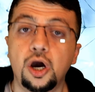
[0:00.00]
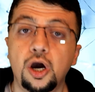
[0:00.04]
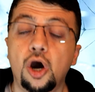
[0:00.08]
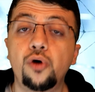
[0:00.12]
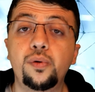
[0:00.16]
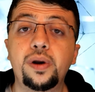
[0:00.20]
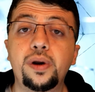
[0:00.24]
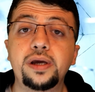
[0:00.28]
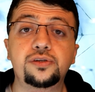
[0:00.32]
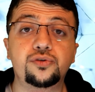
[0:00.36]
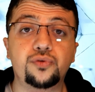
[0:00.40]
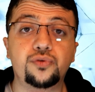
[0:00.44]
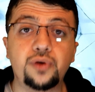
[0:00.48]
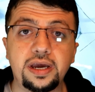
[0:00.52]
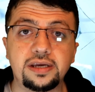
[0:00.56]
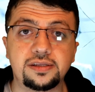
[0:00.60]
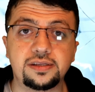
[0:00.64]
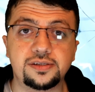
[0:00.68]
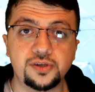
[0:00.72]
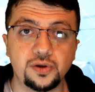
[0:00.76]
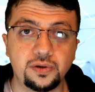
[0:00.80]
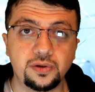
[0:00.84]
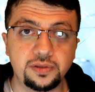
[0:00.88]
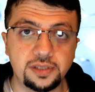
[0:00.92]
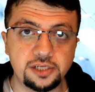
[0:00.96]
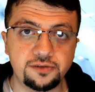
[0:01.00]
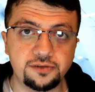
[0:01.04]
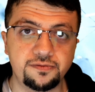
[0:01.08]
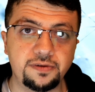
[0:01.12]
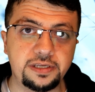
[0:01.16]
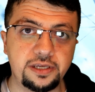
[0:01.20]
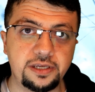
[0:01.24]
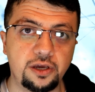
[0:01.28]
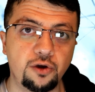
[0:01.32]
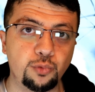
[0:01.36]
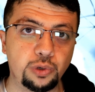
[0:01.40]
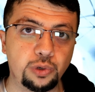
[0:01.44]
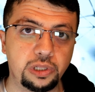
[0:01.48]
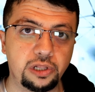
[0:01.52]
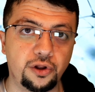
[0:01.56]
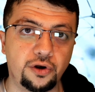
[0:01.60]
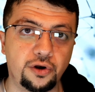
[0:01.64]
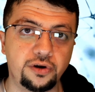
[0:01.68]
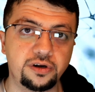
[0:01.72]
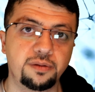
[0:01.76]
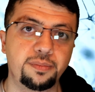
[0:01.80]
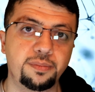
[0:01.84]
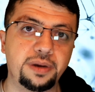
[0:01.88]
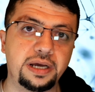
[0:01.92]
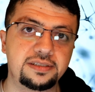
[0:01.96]
Alright, great, so in this video we
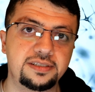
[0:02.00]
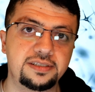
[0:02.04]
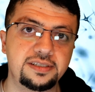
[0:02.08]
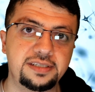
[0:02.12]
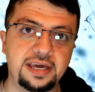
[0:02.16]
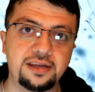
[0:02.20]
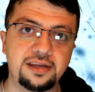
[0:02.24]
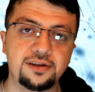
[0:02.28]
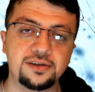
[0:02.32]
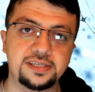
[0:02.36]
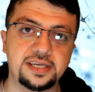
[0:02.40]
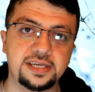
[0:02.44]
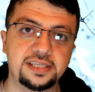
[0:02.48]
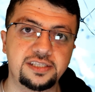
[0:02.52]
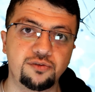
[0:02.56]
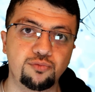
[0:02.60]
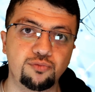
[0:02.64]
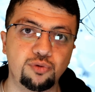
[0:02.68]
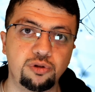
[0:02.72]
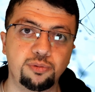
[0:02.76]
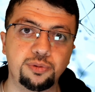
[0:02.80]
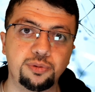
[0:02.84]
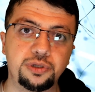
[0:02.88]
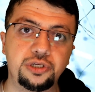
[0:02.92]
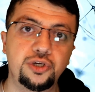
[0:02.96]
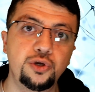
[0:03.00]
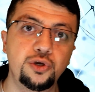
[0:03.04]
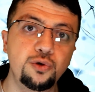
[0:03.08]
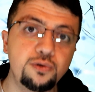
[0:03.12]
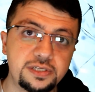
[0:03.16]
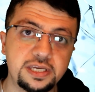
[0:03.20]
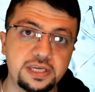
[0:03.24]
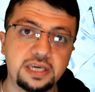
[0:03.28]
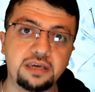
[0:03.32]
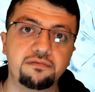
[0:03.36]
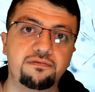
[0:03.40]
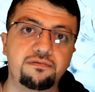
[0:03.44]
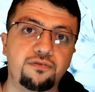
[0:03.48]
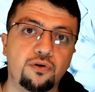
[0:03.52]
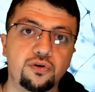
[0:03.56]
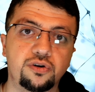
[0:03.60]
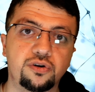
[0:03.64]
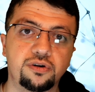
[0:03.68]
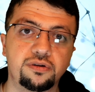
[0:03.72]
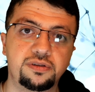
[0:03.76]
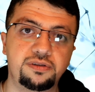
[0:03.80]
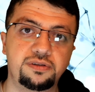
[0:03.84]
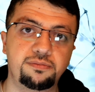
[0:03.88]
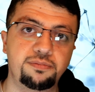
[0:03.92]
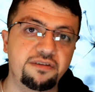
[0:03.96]
learned about the dataset that we'll be using for